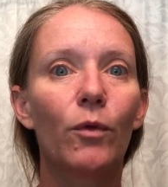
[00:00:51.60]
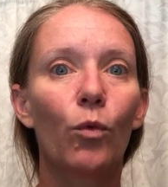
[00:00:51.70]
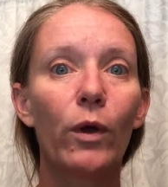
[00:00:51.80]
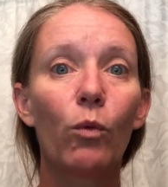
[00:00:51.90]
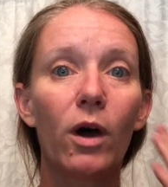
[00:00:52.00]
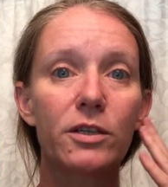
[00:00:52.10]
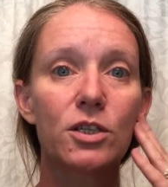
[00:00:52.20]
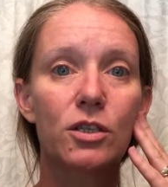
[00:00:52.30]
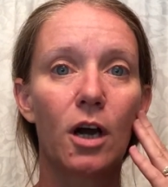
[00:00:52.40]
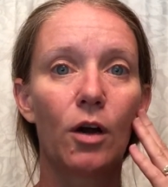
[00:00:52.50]
We want to
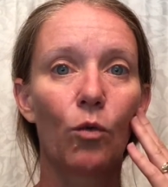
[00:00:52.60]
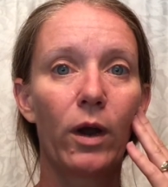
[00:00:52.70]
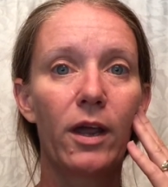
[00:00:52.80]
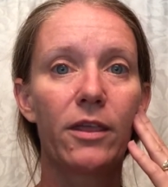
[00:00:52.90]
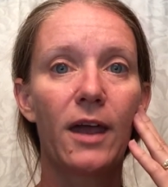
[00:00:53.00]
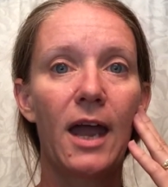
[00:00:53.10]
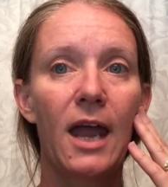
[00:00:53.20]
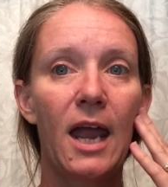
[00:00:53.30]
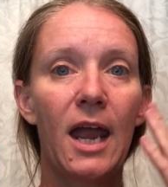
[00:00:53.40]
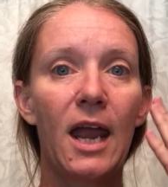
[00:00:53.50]
start with
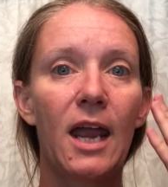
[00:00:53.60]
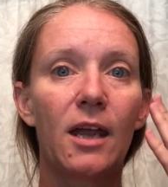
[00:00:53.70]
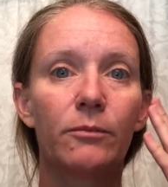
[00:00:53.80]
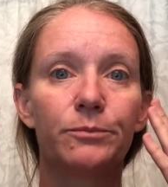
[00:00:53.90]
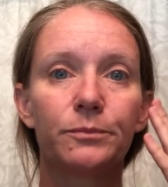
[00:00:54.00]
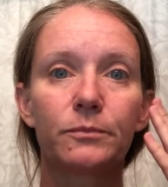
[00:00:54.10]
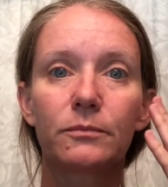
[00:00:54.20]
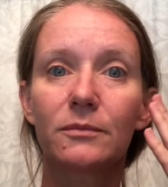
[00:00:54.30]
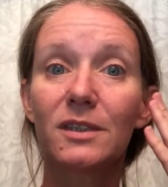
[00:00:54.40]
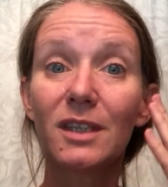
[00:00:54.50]
a
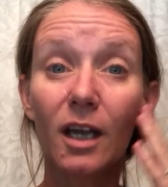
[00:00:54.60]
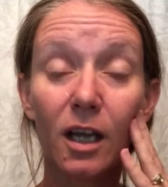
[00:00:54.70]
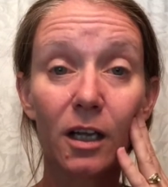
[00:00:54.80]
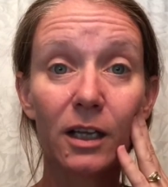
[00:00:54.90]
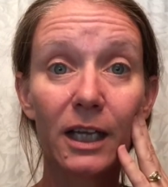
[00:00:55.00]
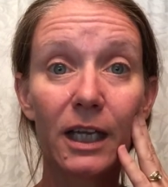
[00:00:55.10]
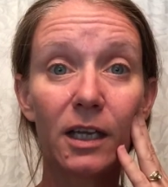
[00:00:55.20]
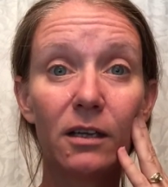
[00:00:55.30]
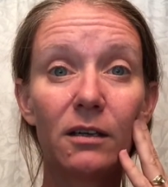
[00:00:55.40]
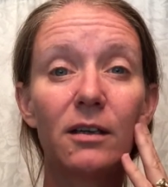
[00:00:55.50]

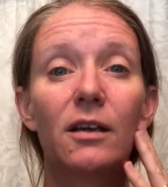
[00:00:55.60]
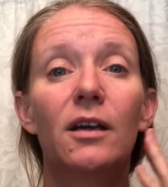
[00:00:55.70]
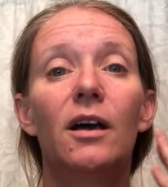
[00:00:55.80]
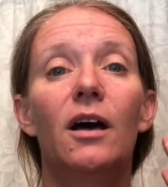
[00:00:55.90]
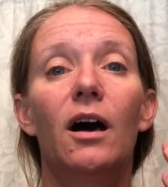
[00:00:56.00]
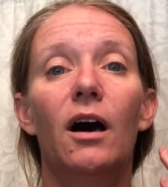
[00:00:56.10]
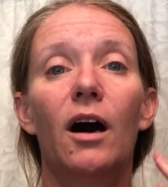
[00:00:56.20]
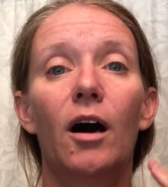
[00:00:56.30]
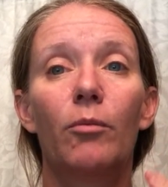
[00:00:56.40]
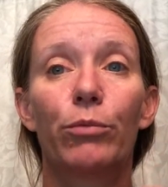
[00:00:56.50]
clean,
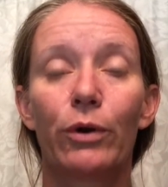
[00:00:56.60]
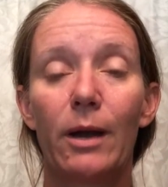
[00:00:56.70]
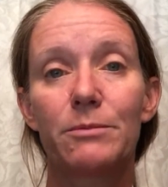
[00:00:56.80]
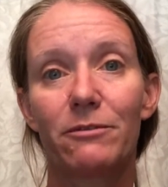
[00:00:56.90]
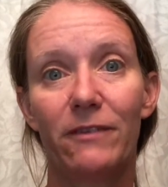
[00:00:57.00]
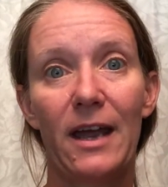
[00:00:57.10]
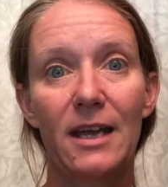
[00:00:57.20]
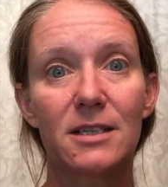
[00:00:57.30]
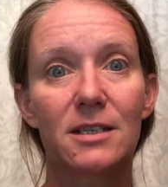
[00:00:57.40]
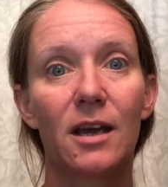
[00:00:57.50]
prepped
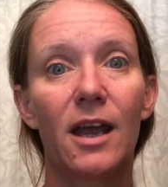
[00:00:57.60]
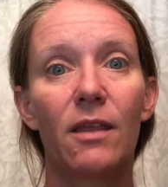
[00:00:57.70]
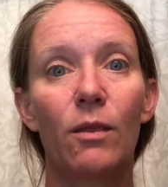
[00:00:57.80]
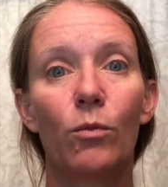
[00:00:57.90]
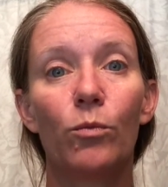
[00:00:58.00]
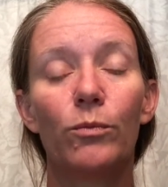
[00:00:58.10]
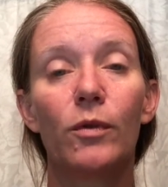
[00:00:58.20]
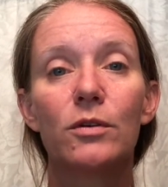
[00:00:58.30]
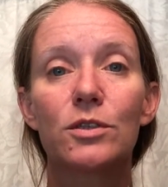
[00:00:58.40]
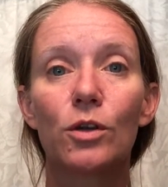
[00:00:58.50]
face, and
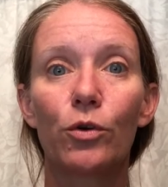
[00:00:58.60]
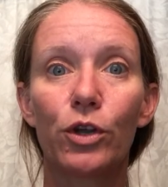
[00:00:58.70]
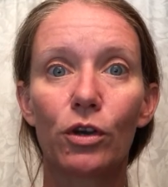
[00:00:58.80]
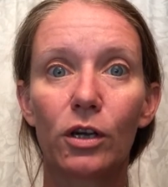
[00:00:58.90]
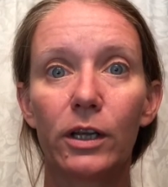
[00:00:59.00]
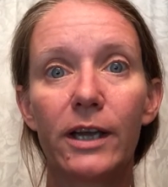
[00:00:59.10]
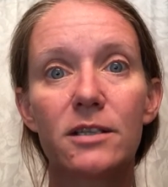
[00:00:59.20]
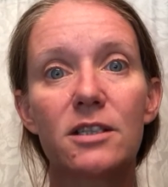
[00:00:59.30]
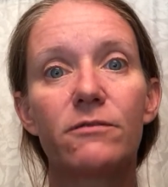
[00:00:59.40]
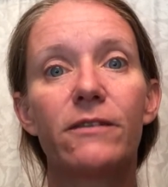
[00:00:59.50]
so your
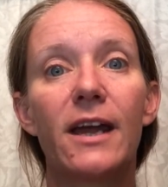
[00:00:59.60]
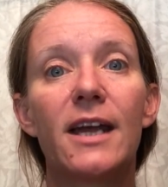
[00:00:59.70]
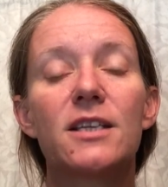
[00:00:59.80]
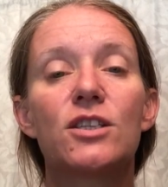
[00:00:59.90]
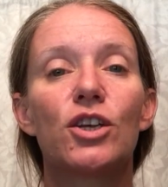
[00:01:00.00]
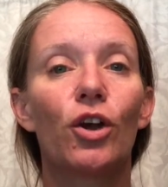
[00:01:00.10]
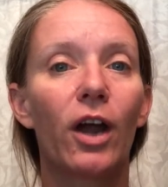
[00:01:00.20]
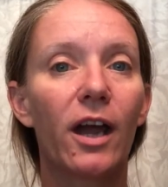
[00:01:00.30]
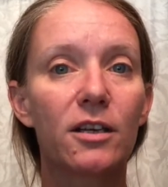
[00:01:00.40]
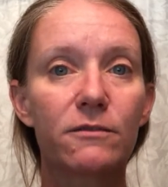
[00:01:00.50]
cleansed face, you're
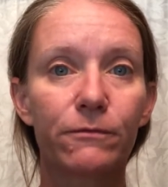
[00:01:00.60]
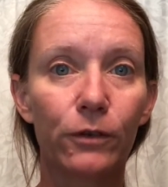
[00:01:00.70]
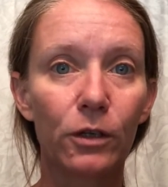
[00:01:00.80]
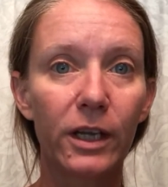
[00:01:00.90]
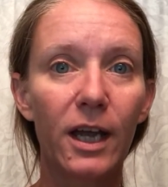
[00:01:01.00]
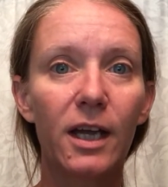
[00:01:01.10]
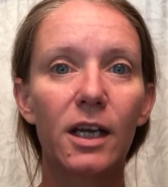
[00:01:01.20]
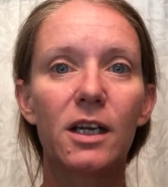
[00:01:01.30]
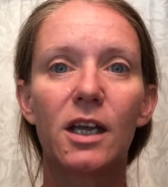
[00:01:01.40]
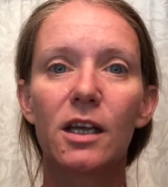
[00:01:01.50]

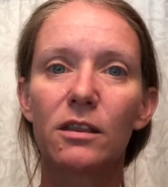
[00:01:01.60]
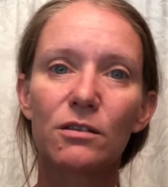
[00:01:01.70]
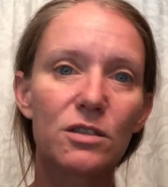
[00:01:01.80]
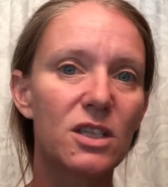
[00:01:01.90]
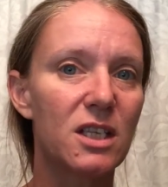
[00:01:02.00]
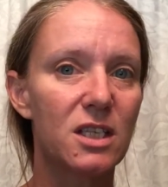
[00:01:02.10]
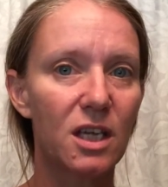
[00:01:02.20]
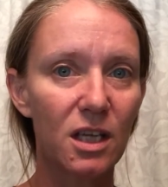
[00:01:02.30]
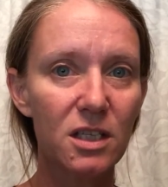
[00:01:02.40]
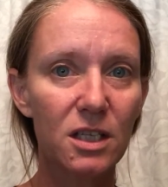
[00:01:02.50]
exfoliated, get those dead
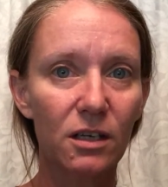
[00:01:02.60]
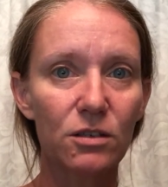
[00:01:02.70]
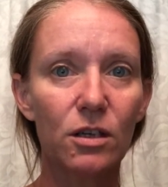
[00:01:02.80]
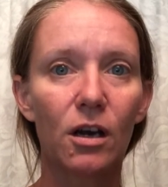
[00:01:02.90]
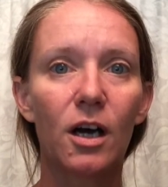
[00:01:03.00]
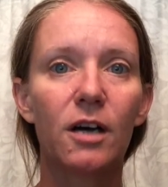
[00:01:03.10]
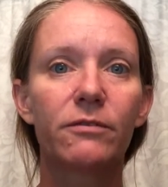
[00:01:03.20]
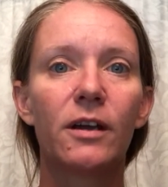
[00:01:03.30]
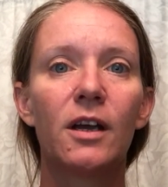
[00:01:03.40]
skin cells off,